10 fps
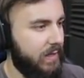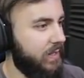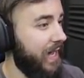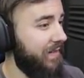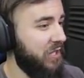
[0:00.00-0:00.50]

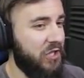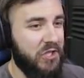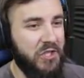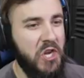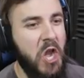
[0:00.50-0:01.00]
Do I have any...
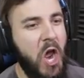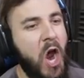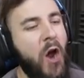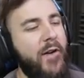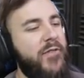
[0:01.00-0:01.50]
no,
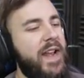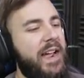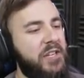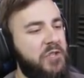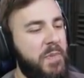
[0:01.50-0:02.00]
I've run
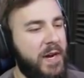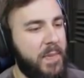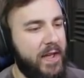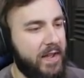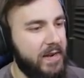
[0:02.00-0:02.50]
out of
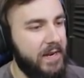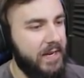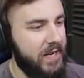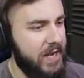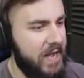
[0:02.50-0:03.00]
powder.
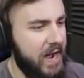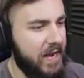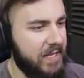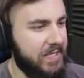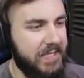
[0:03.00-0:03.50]

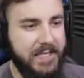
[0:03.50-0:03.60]
Damn it.